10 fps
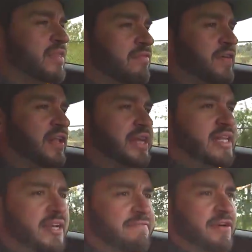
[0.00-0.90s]
feel
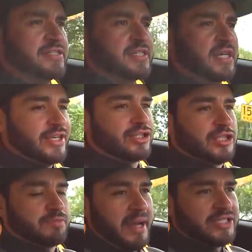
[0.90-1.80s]
that difference. The
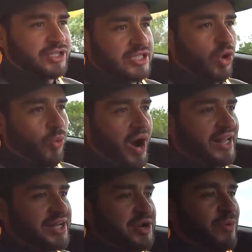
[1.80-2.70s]
suspension, the
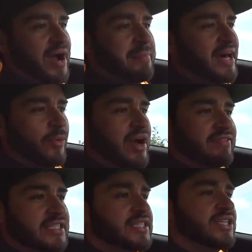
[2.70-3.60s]
quality, right? By the way,
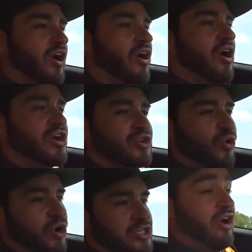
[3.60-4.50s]
this is the
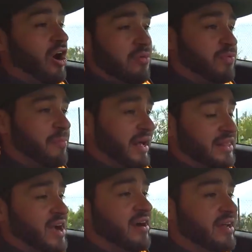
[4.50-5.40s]
hardcore car from
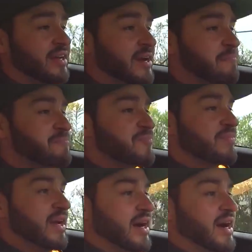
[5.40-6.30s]
McLaren
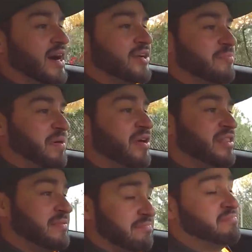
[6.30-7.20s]
compared to
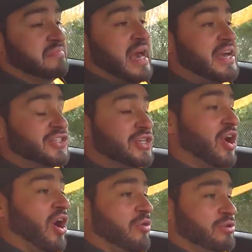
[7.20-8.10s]
the
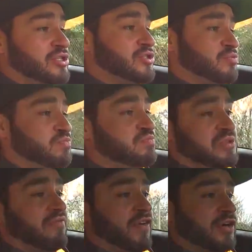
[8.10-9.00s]
ACR, which is
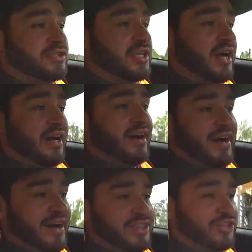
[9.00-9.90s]
the first,
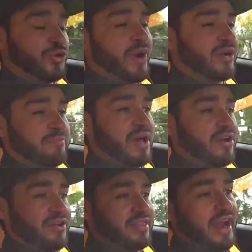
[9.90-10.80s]
the direct
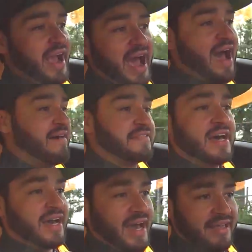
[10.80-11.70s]
competitor that I have
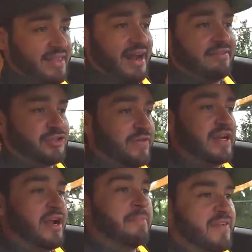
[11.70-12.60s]
and that I've
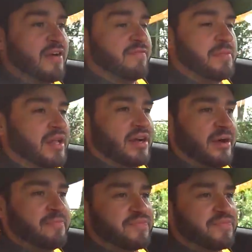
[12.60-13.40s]
driven and I'm very familiar.